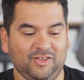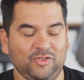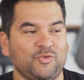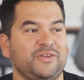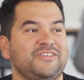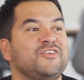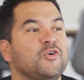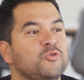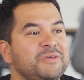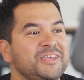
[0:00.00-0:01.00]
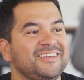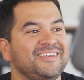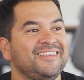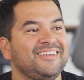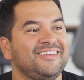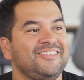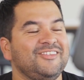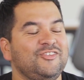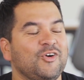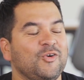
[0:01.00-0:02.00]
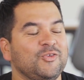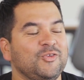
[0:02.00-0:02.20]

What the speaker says: tell the 20-year-old me, don't